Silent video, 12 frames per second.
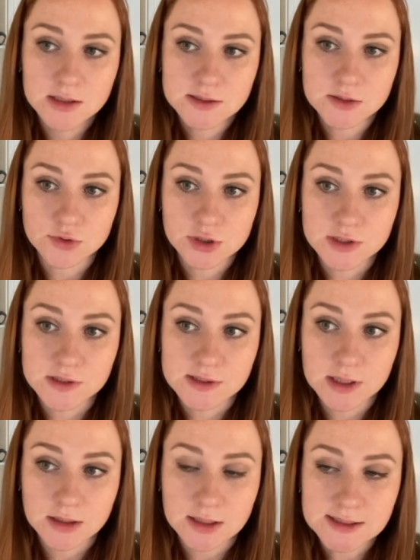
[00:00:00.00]
So she
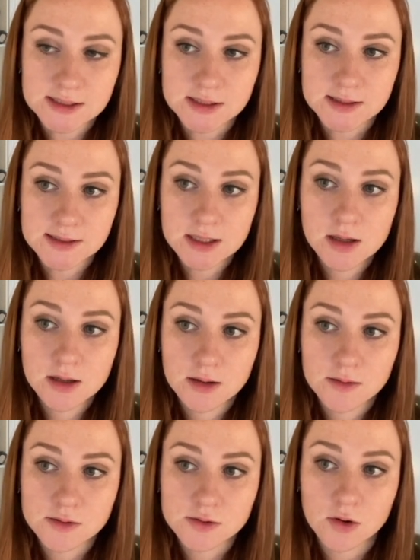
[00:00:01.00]
is
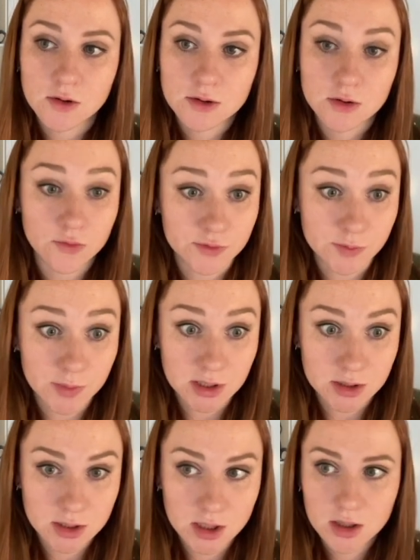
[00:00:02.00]
Anastasia, the daughter of
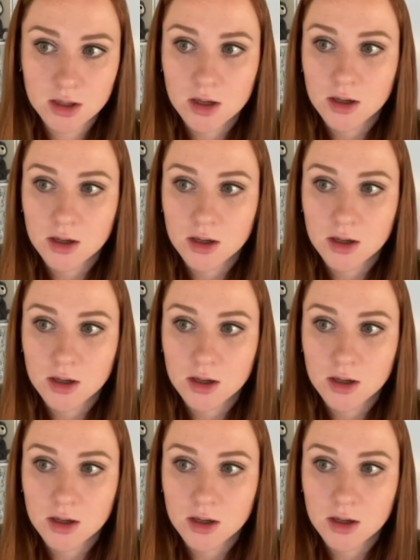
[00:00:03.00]
Dmitri.